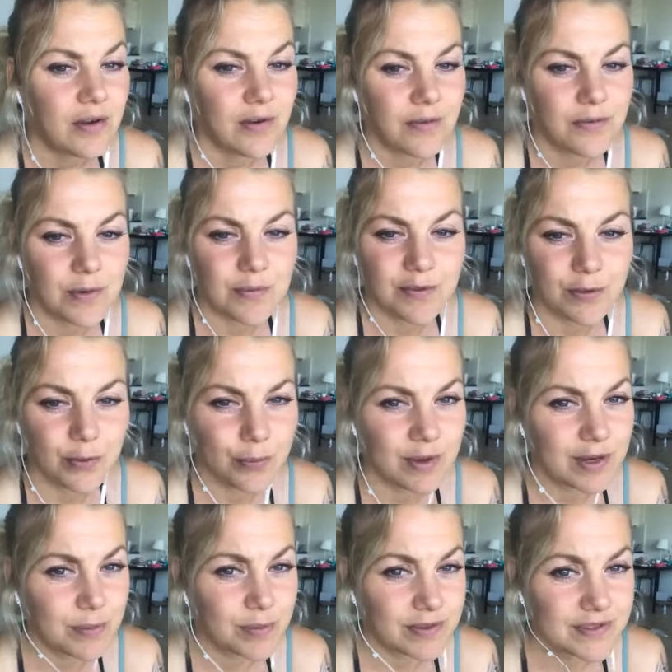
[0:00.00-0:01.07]
from so
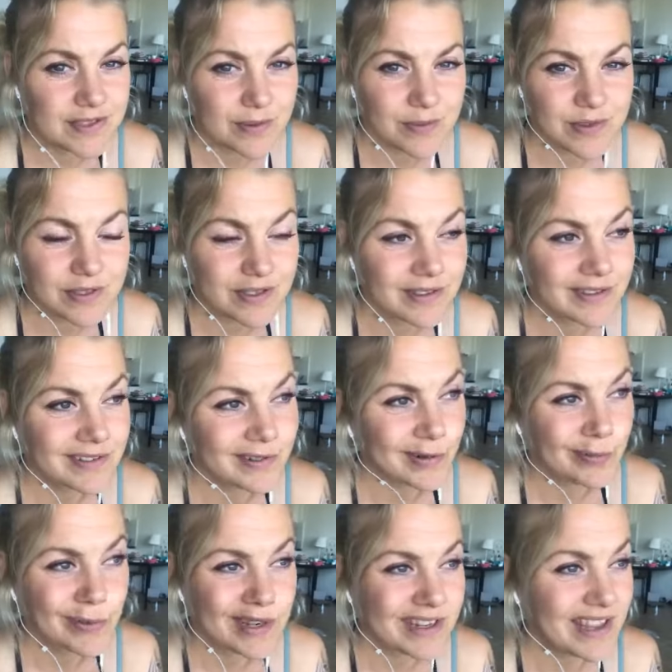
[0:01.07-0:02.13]
many perceptions, so
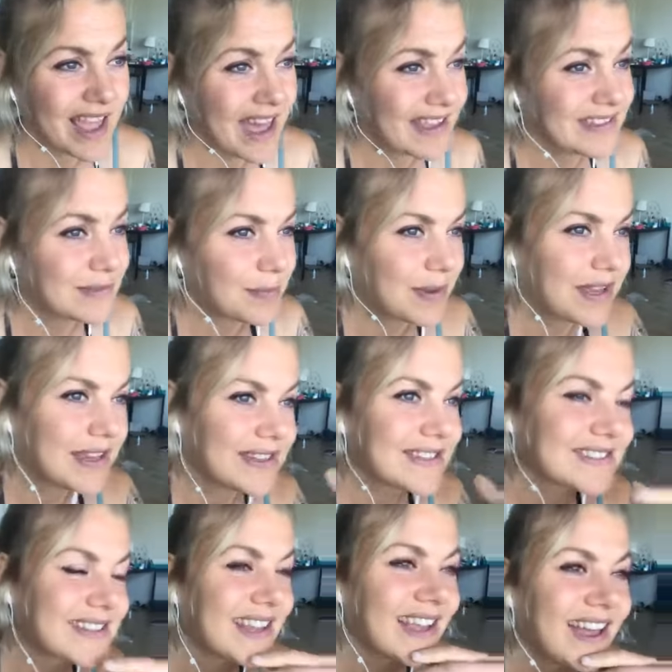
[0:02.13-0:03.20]
many aspects.